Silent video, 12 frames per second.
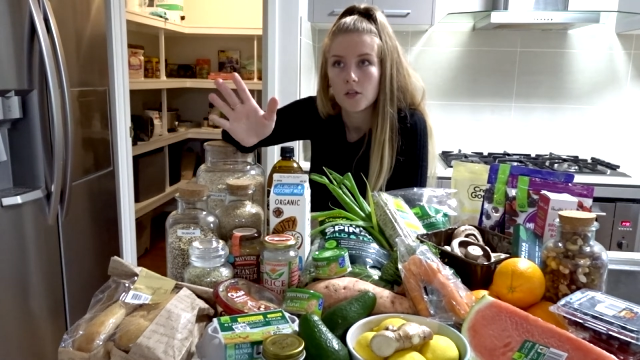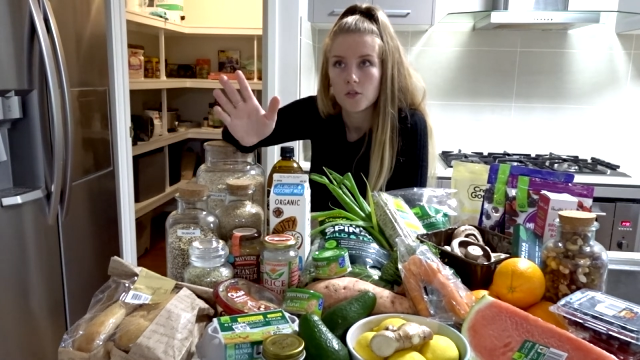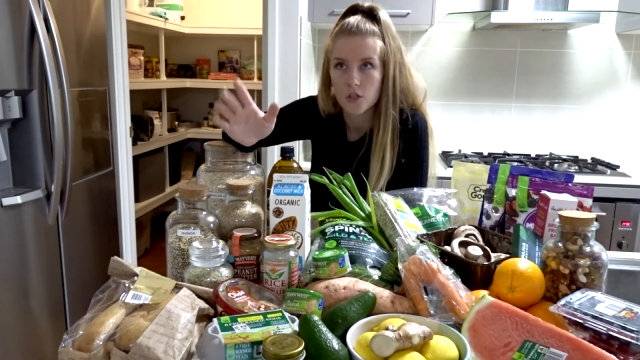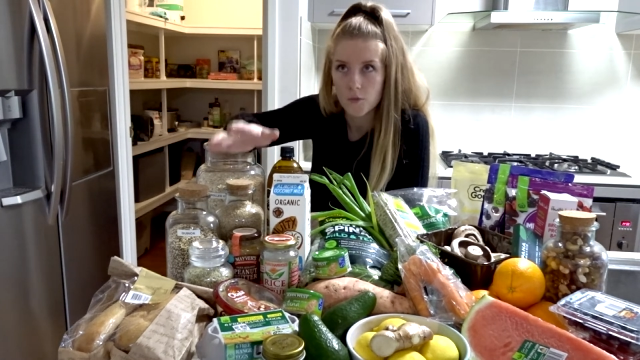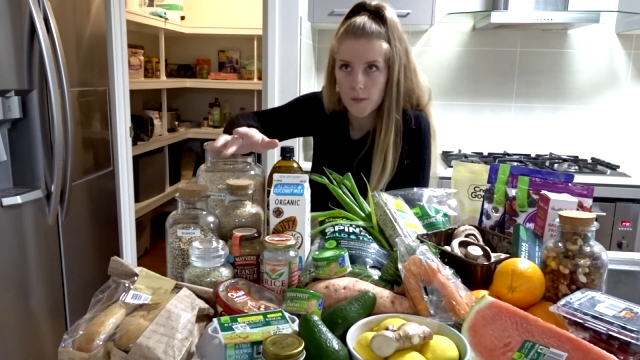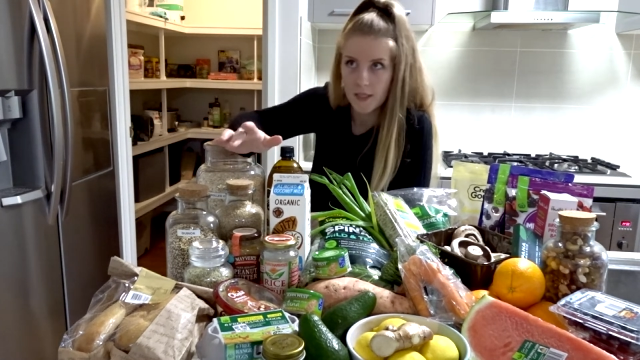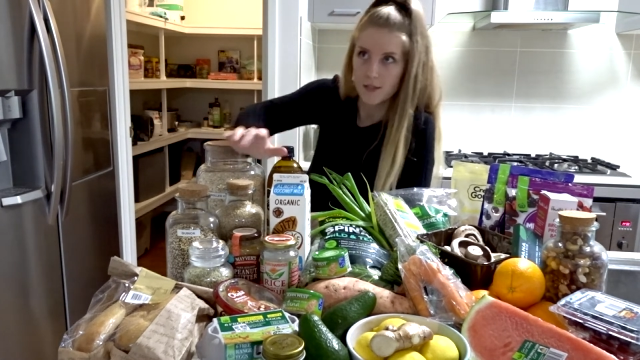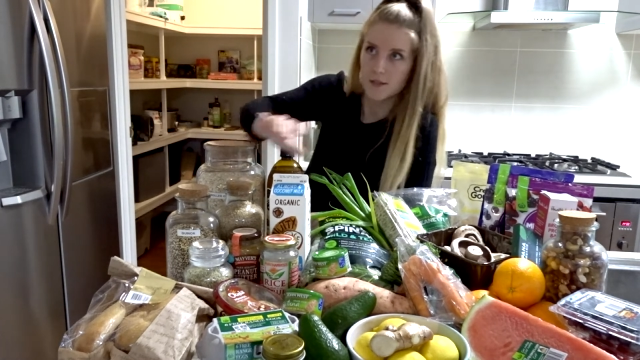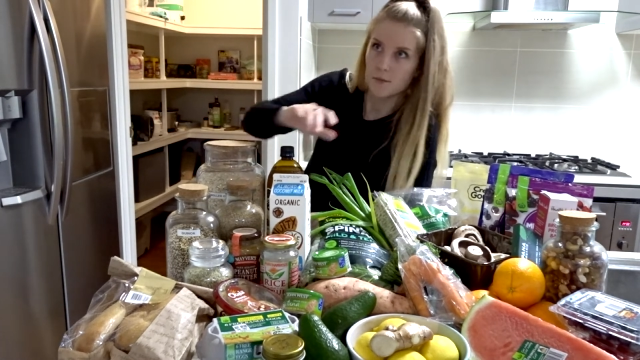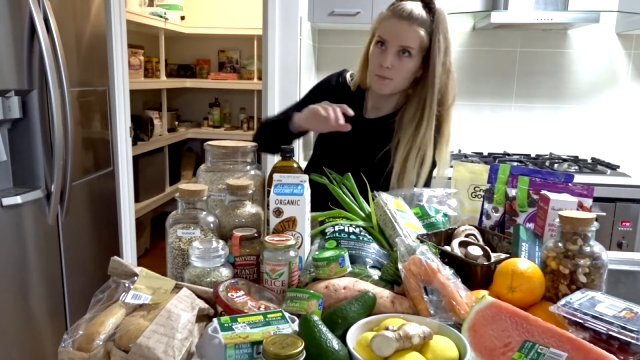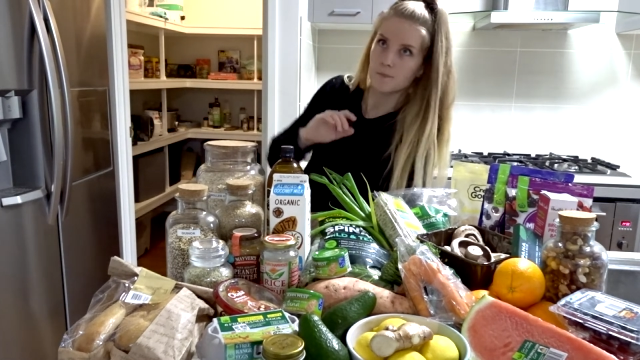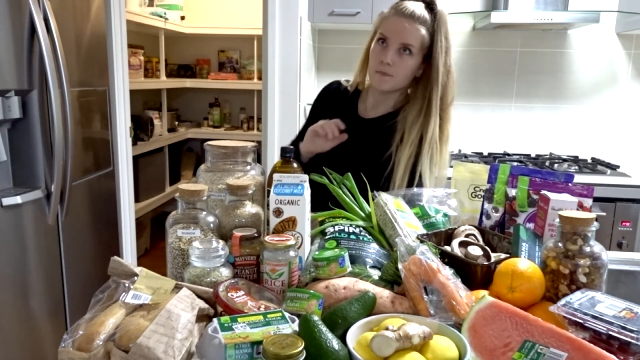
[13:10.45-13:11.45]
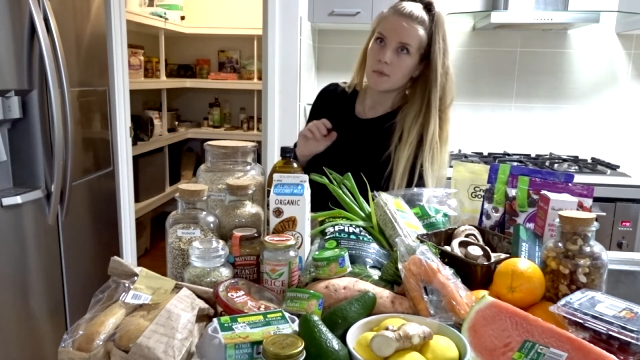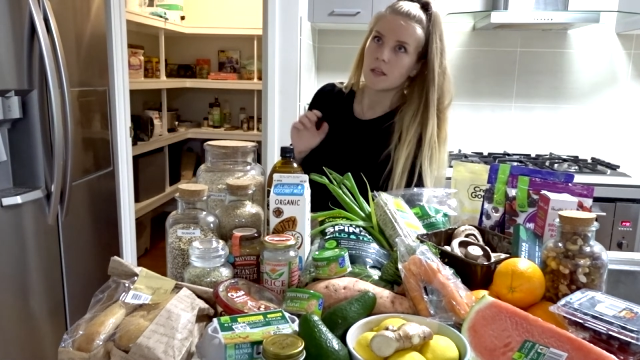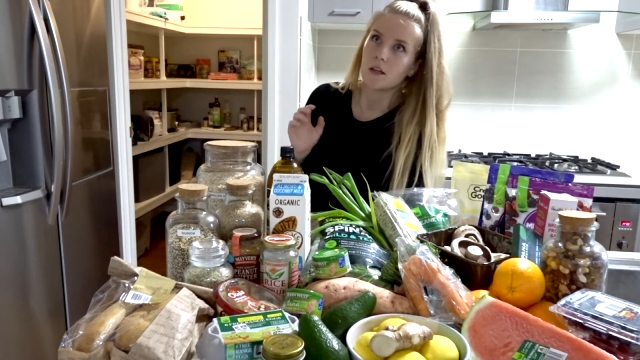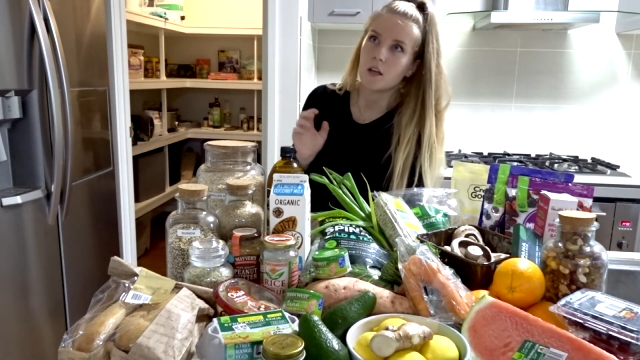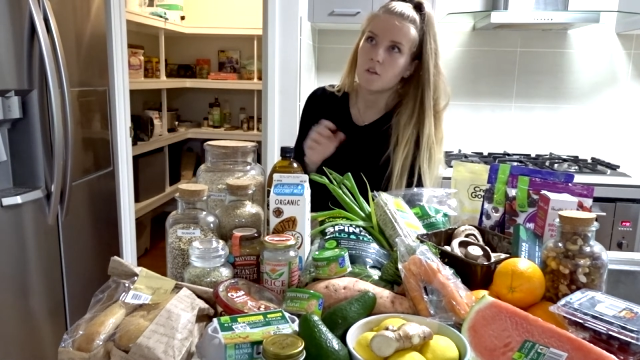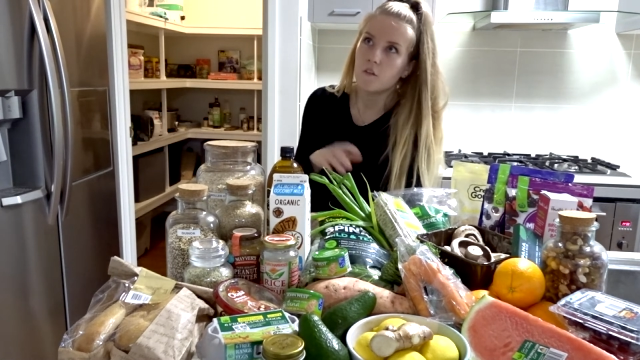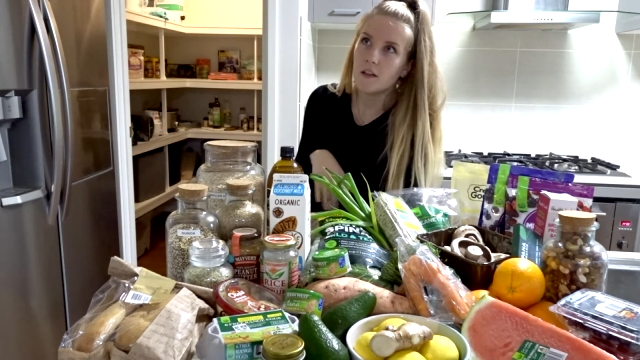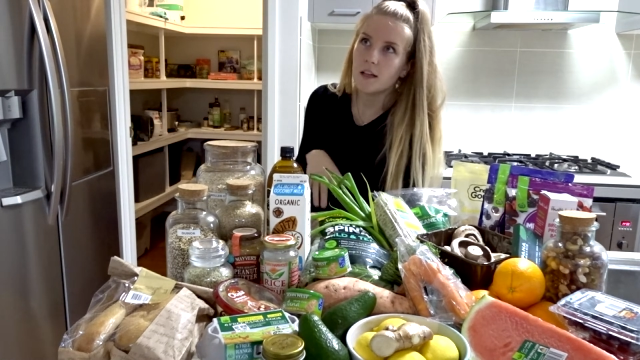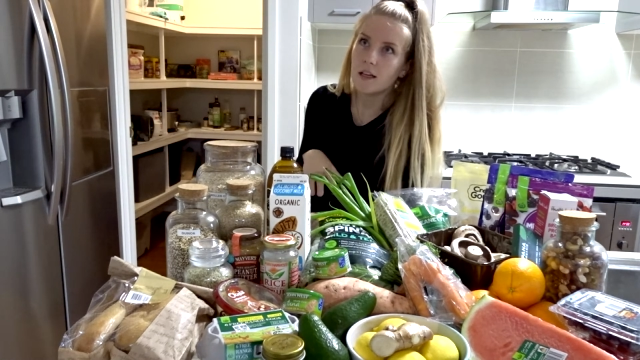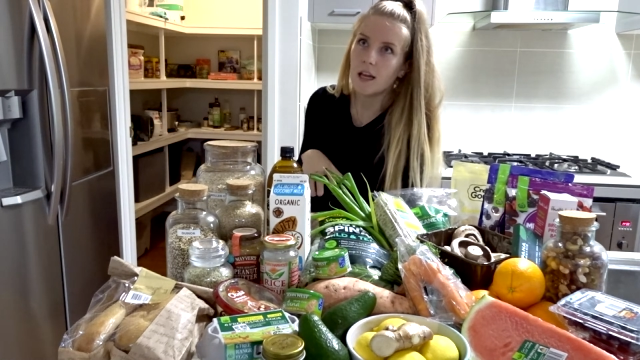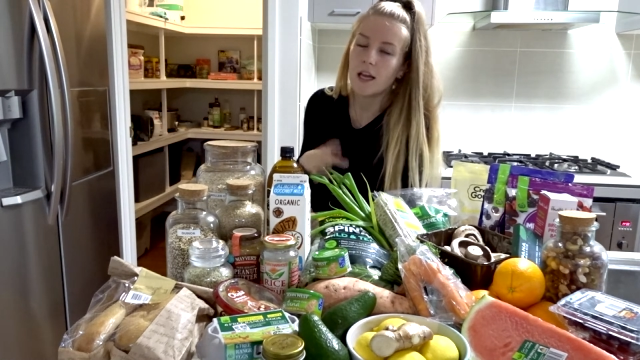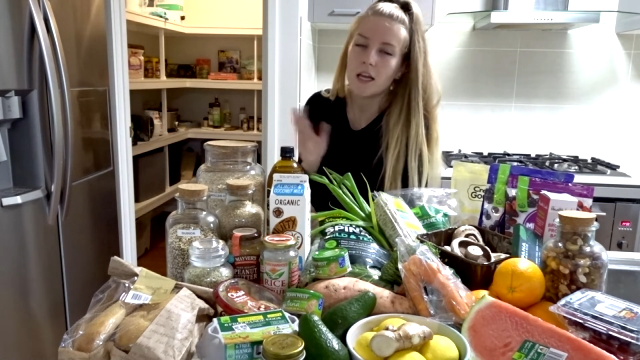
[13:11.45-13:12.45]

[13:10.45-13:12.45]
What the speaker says: just because I feel like